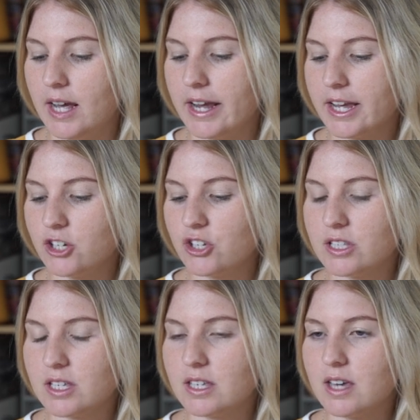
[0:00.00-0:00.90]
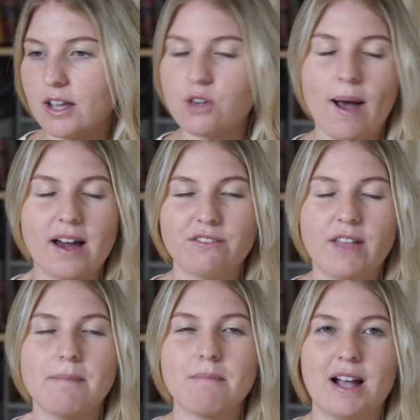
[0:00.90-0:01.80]
It can just get you out of
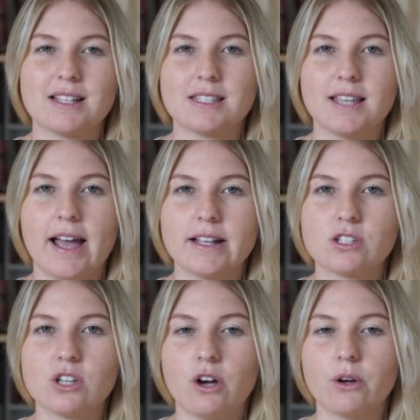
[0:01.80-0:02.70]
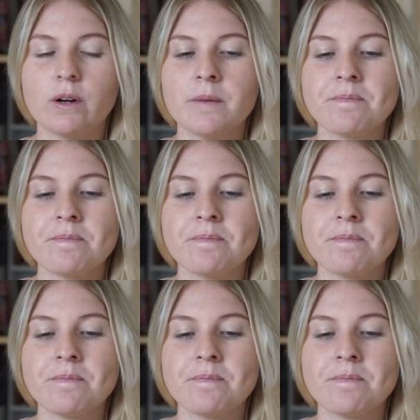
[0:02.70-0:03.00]
that mindset. So